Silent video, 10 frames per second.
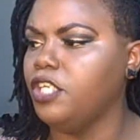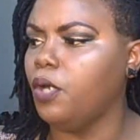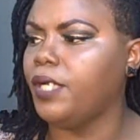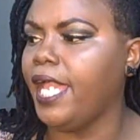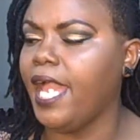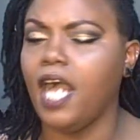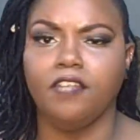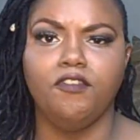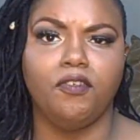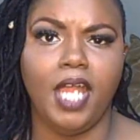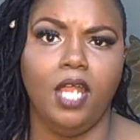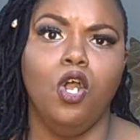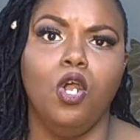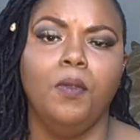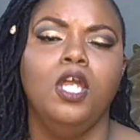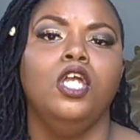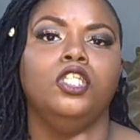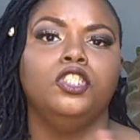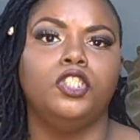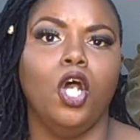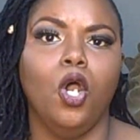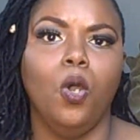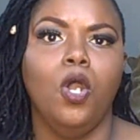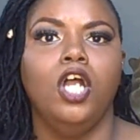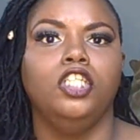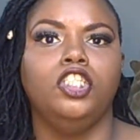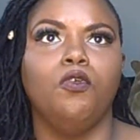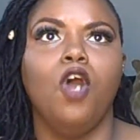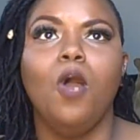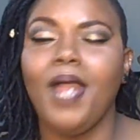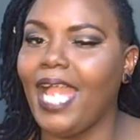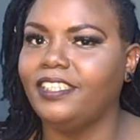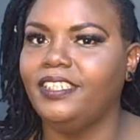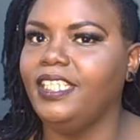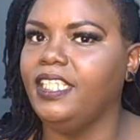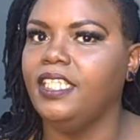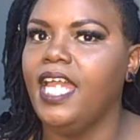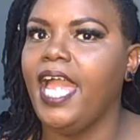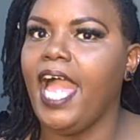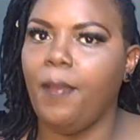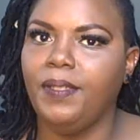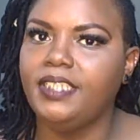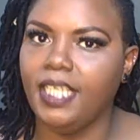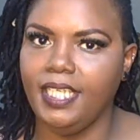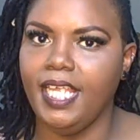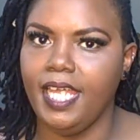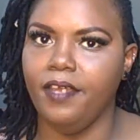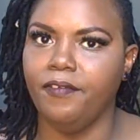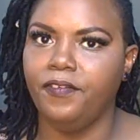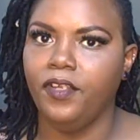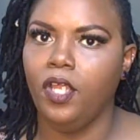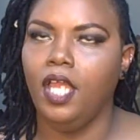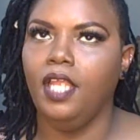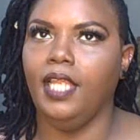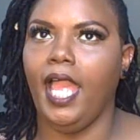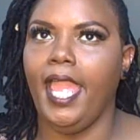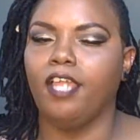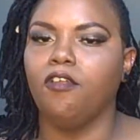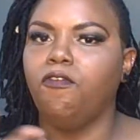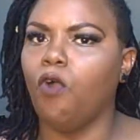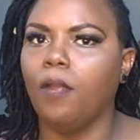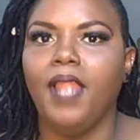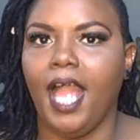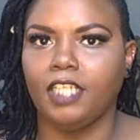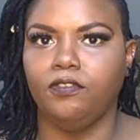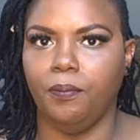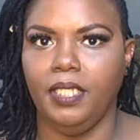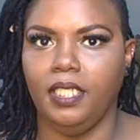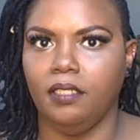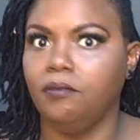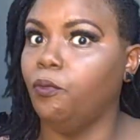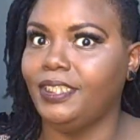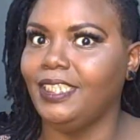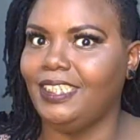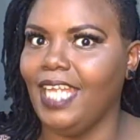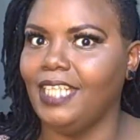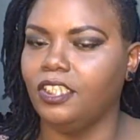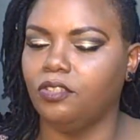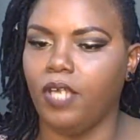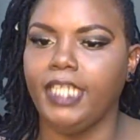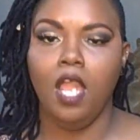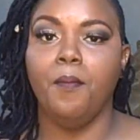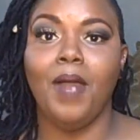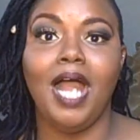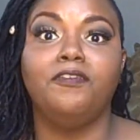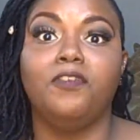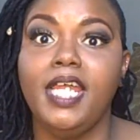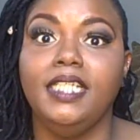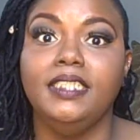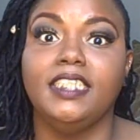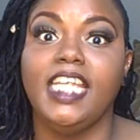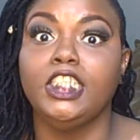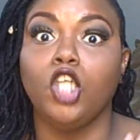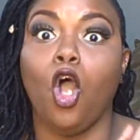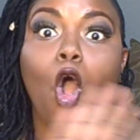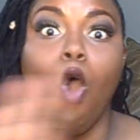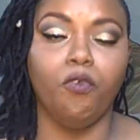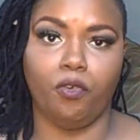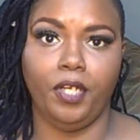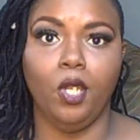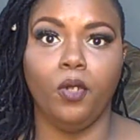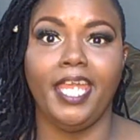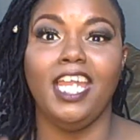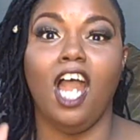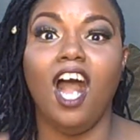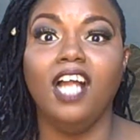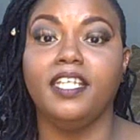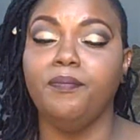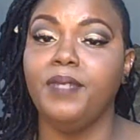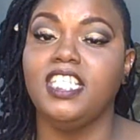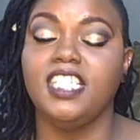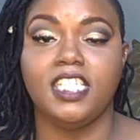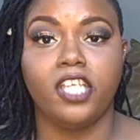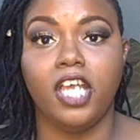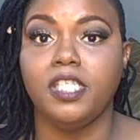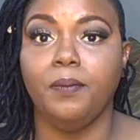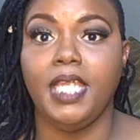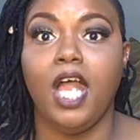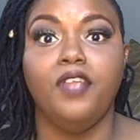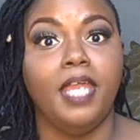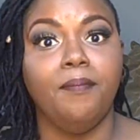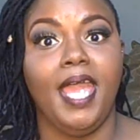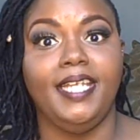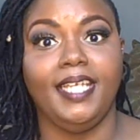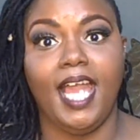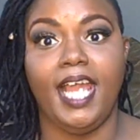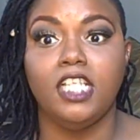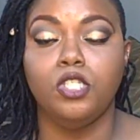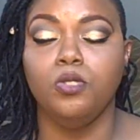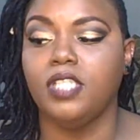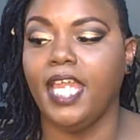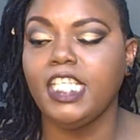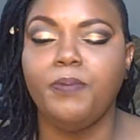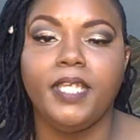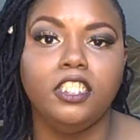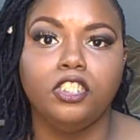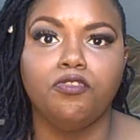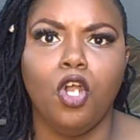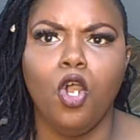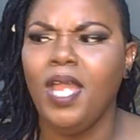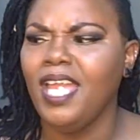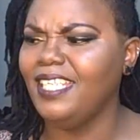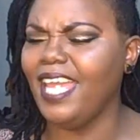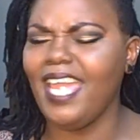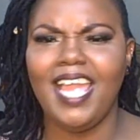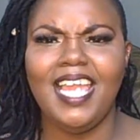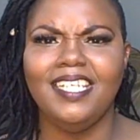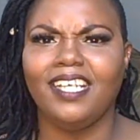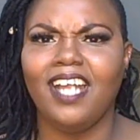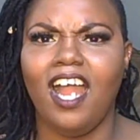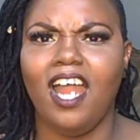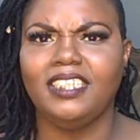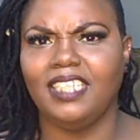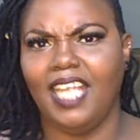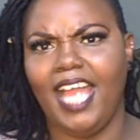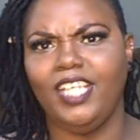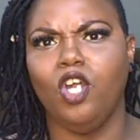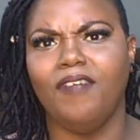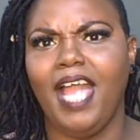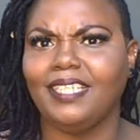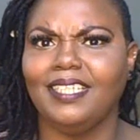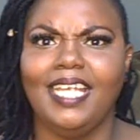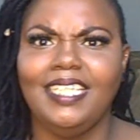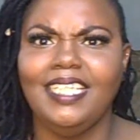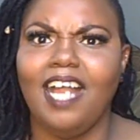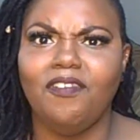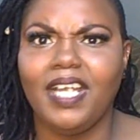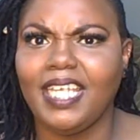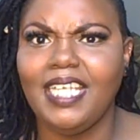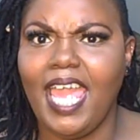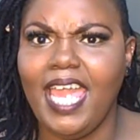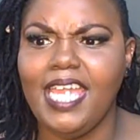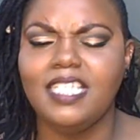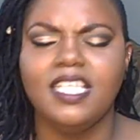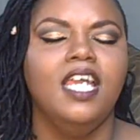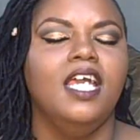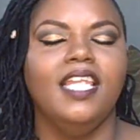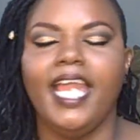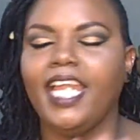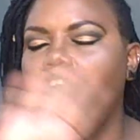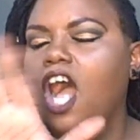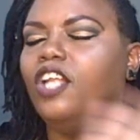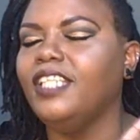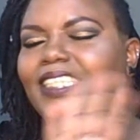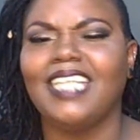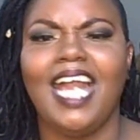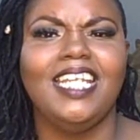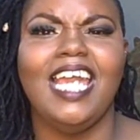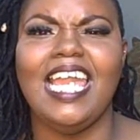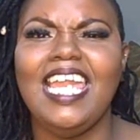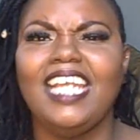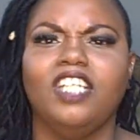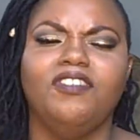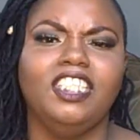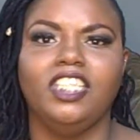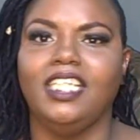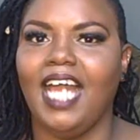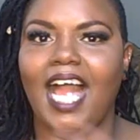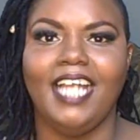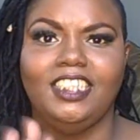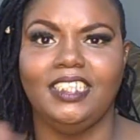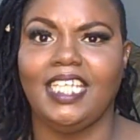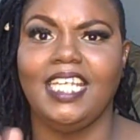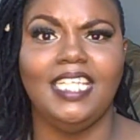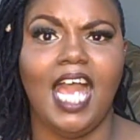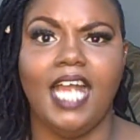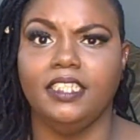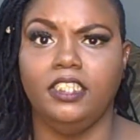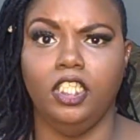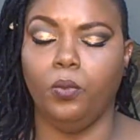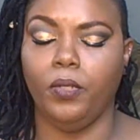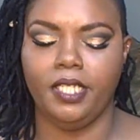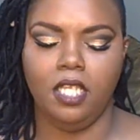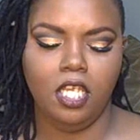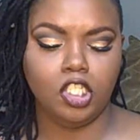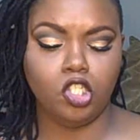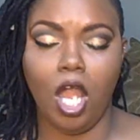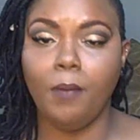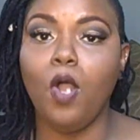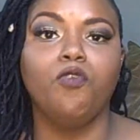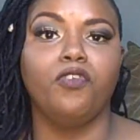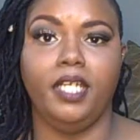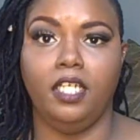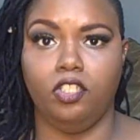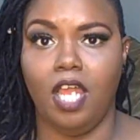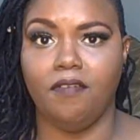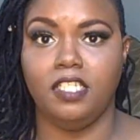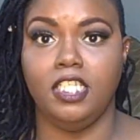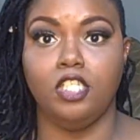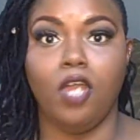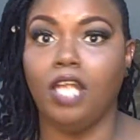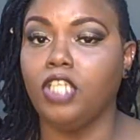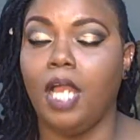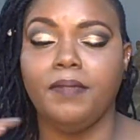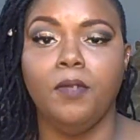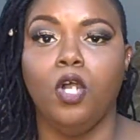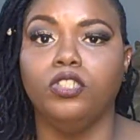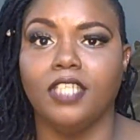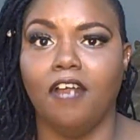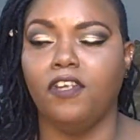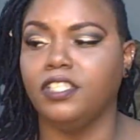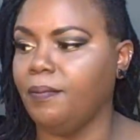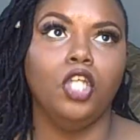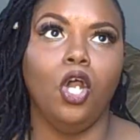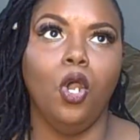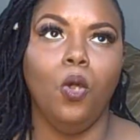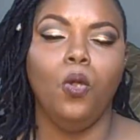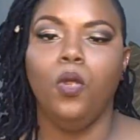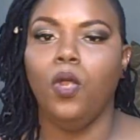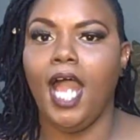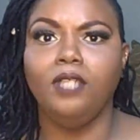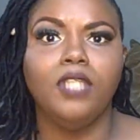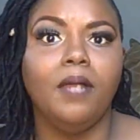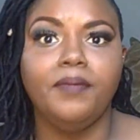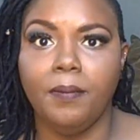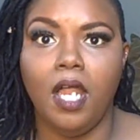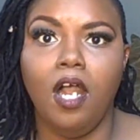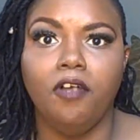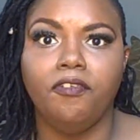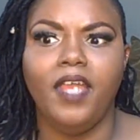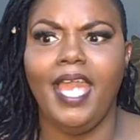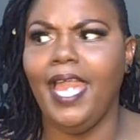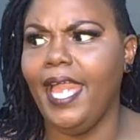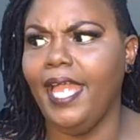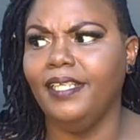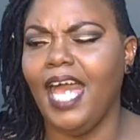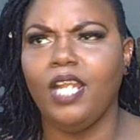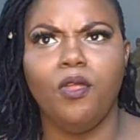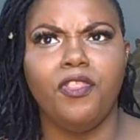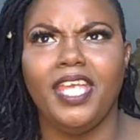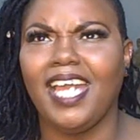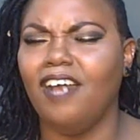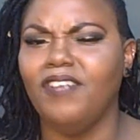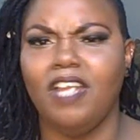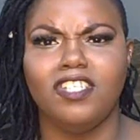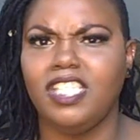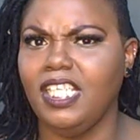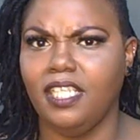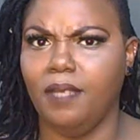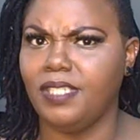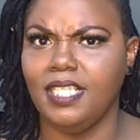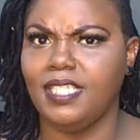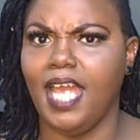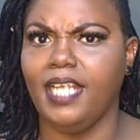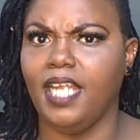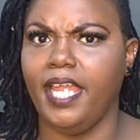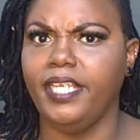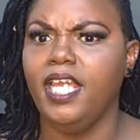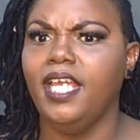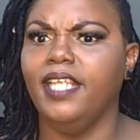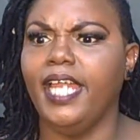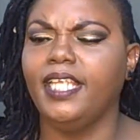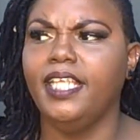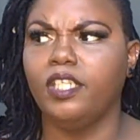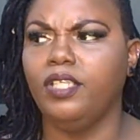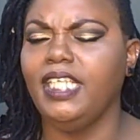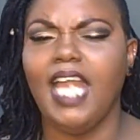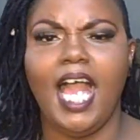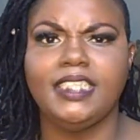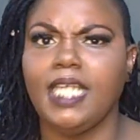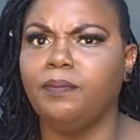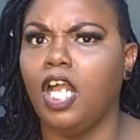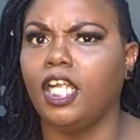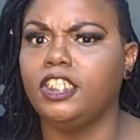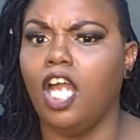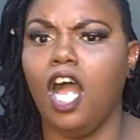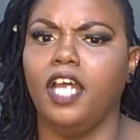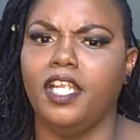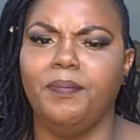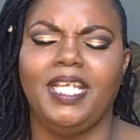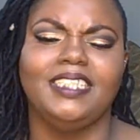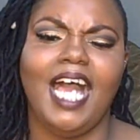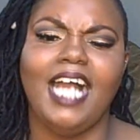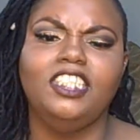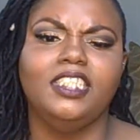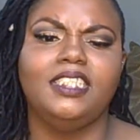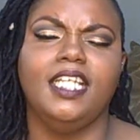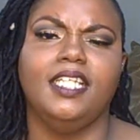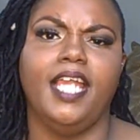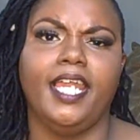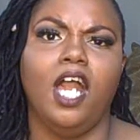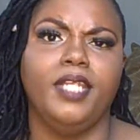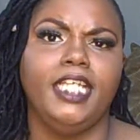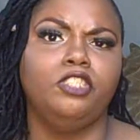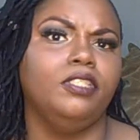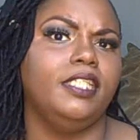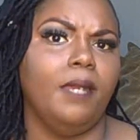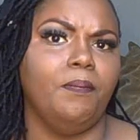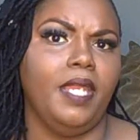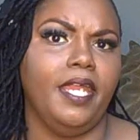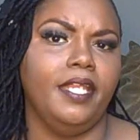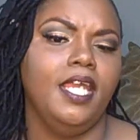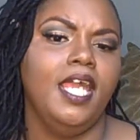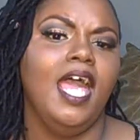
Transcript: Are you okay? I'll give you a ride home. So Jerome actually happened to live like four blocks from me. What's the chances, right? My friends is over it, okay? All of them bitches is cussing me out. They mad. They got attitudes. They ain't speaking to Jerome. They in the car sliding over, acting like he got fucking AIDS. Like all this kind of ignorant shit that I just cannot deal with. So I'm over it in the driver's seat. So I dropped them hoes off first. So I dropped them off and I don't think I've ever seen them since that night. Like literally I stopped talking to all of them because I just didn't like how they treated that man.